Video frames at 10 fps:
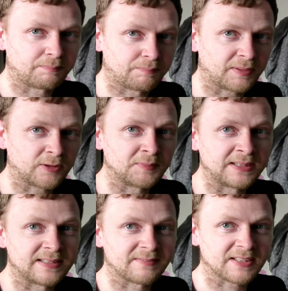by all
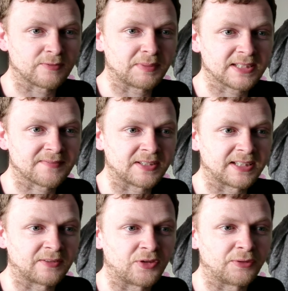means, that's the best thing you
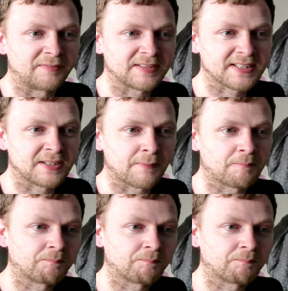can do in this game.